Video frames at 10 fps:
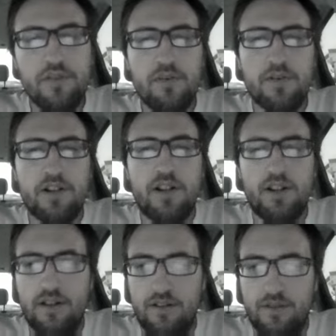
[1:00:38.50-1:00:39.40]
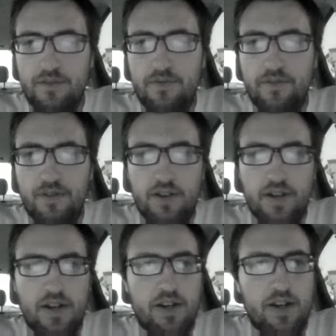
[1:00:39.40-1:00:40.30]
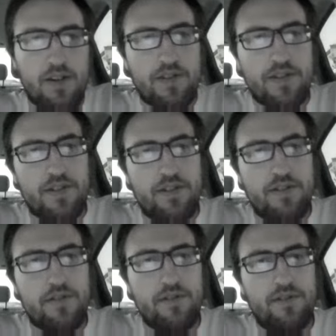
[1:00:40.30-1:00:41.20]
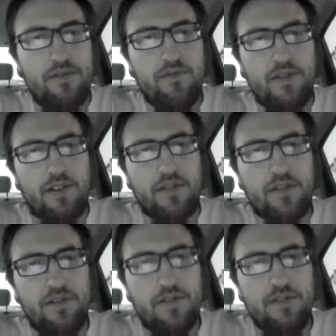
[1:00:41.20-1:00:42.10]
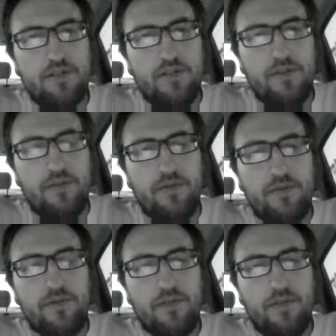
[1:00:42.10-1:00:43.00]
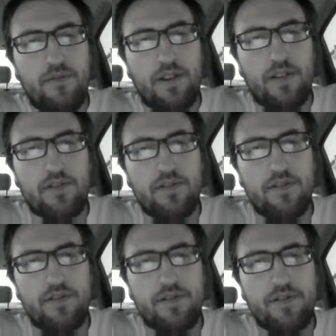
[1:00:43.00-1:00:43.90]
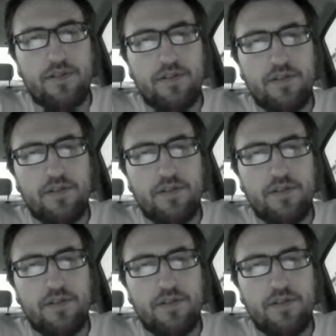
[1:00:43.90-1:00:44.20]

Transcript: We're gonna have standard vector of vectors.